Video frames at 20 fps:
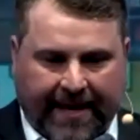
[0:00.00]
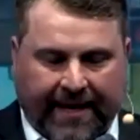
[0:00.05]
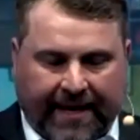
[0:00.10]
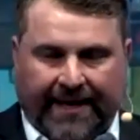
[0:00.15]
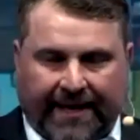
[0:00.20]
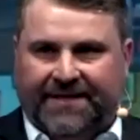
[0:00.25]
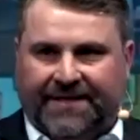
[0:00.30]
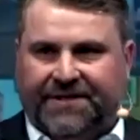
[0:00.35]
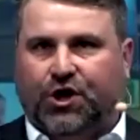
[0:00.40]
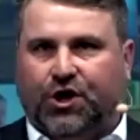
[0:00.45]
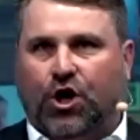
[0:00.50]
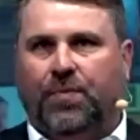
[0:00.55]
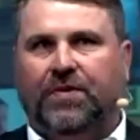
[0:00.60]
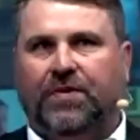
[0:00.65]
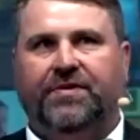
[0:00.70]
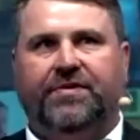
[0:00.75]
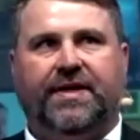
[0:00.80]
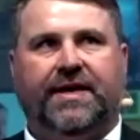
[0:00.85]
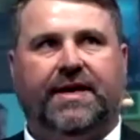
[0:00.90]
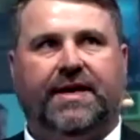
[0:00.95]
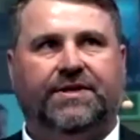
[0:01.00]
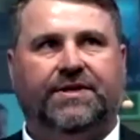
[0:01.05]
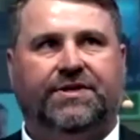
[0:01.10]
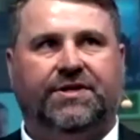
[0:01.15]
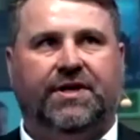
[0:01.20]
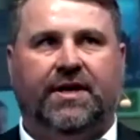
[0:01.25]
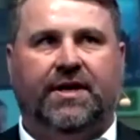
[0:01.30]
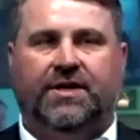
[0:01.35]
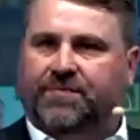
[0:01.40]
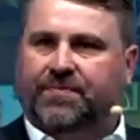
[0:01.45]
There's a couple of things,
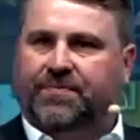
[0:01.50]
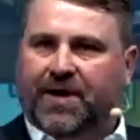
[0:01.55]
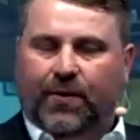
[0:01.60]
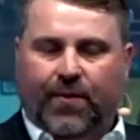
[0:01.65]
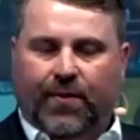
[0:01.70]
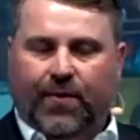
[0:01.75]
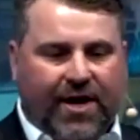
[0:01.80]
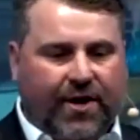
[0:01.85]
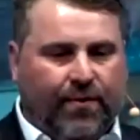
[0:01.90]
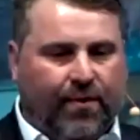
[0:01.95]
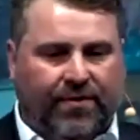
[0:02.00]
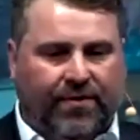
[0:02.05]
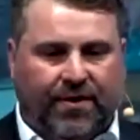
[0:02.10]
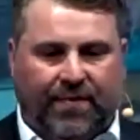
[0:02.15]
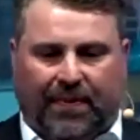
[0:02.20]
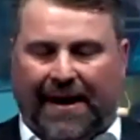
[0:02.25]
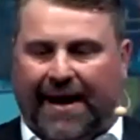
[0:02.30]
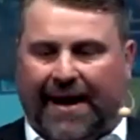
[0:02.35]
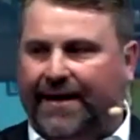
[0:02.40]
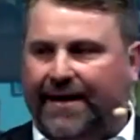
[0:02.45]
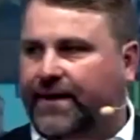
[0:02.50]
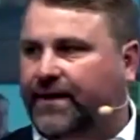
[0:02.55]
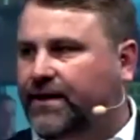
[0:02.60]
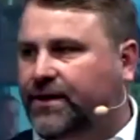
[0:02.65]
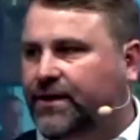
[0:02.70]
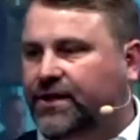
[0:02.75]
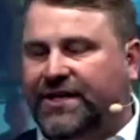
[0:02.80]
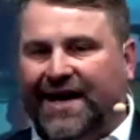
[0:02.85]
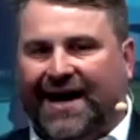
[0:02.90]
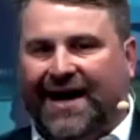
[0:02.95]
doesn't matter where you are on the planet,
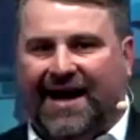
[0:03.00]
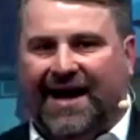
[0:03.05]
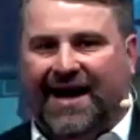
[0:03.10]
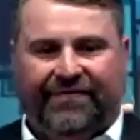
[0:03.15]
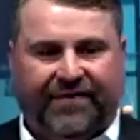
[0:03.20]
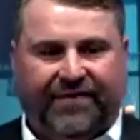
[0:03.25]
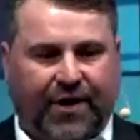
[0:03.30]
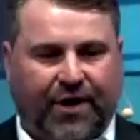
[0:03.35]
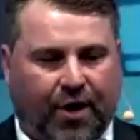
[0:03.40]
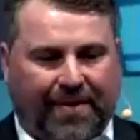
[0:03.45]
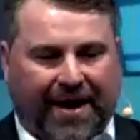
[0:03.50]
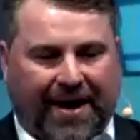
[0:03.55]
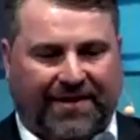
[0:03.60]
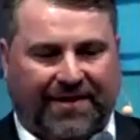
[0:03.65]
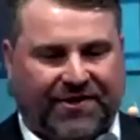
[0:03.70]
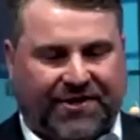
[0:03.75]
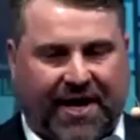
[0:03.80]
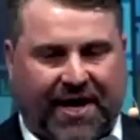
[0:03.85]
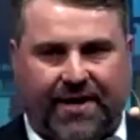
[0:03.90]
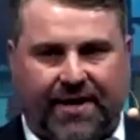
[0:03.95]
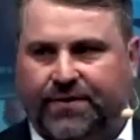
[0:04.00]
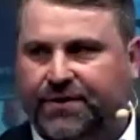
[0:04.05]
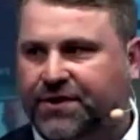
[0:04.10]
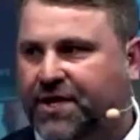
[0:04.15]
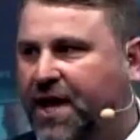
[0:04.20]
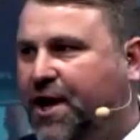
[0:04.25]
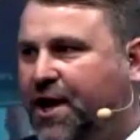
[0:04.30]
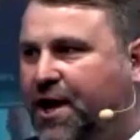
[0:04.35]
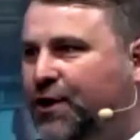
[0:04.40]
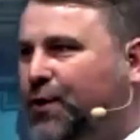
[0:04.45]
that you have to know about sales
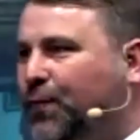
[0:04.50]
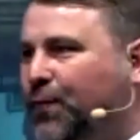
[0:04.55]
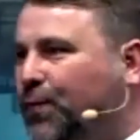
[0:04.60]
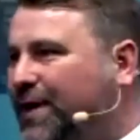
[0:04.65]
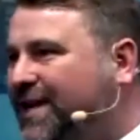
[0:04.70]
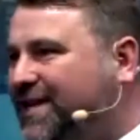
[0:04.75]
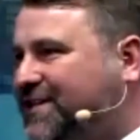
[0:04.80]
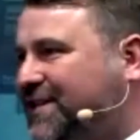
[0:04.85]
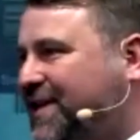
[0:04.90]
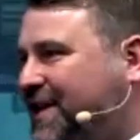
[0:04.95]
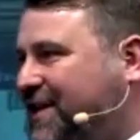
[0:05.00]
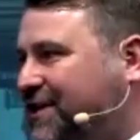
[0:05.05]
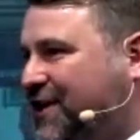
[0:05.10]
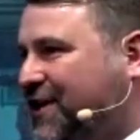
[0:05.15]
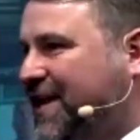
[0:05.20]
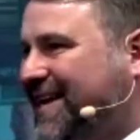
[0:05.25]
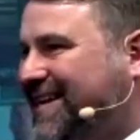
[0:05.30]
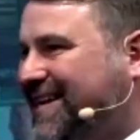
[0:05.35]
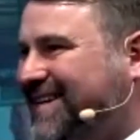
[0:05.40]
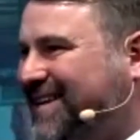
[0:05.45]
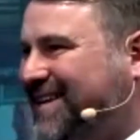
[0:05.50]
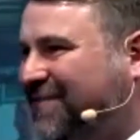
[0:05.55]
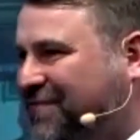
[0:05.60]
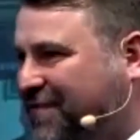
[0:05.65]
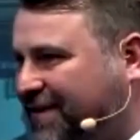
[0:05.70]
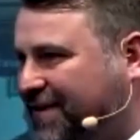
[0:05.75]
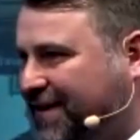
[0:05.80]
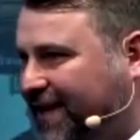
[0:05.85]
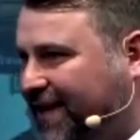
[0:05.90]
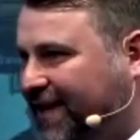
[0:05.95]
that we teach here
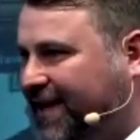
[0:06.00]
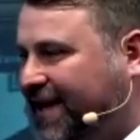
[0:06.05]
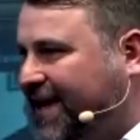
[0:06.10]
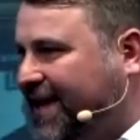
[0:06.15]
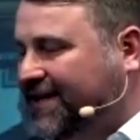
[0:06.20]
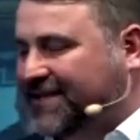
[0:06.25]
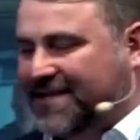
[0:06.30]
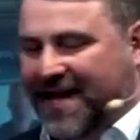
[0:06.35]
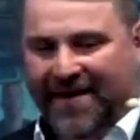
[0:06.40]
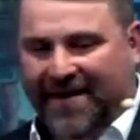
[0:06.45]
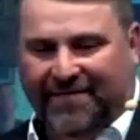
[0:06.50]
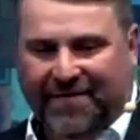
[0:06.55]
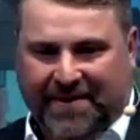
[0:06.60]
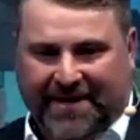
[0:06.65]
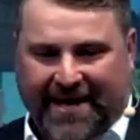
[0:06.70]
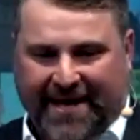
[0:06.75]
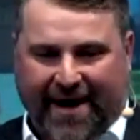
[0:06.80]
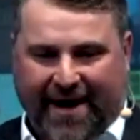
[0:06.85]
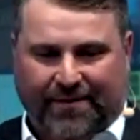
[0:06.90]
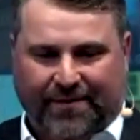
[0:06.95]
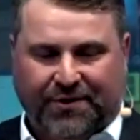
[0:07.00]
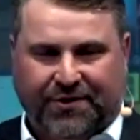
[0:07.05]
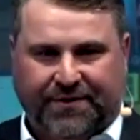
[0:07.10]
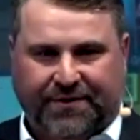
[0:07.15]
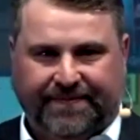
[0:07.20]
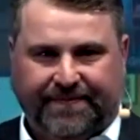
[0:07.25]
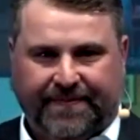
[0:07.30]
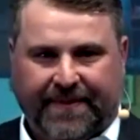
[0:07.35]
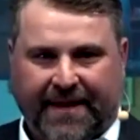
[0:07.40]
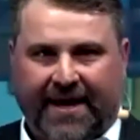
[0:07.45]
differently to everybody else.
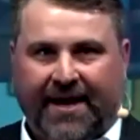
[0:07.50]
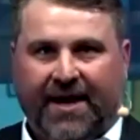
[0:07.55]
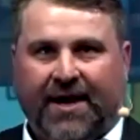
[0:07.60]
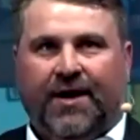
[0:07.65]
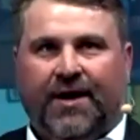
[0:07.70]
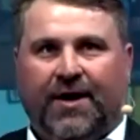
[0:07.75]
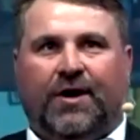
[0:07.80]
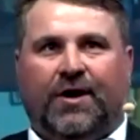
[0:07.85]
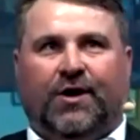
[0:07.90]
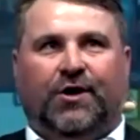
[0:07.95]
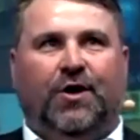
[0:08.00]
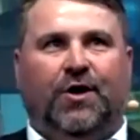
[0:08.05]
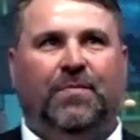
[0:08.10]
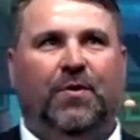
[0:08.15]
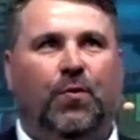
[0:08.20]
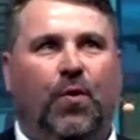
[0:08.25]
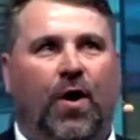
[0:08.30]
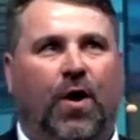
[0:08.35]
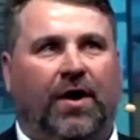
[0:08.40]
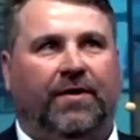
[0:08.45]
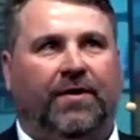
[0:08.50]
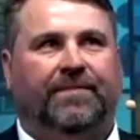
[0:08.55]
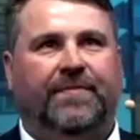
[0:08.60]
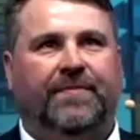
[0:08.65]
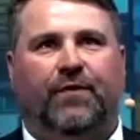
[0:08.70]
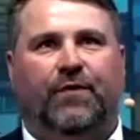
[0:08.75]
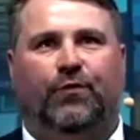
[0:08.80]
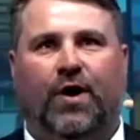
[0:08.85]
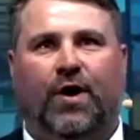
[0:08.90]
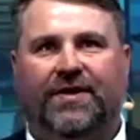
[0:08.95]
Number one,
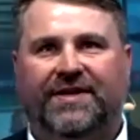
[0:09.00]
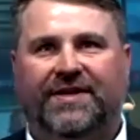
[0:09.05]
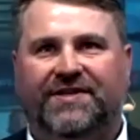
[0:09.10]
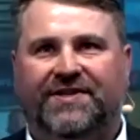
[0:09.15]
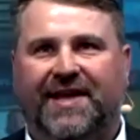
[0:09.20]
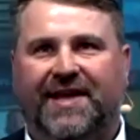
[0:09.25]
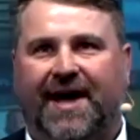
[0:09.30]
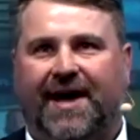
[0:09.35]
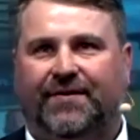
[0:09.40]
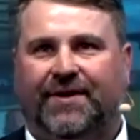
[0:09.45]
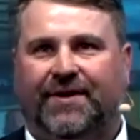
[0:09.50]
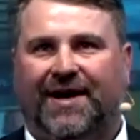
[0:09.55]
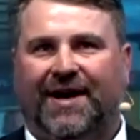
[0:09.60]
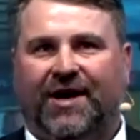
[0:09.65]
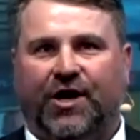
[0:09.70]
write this down.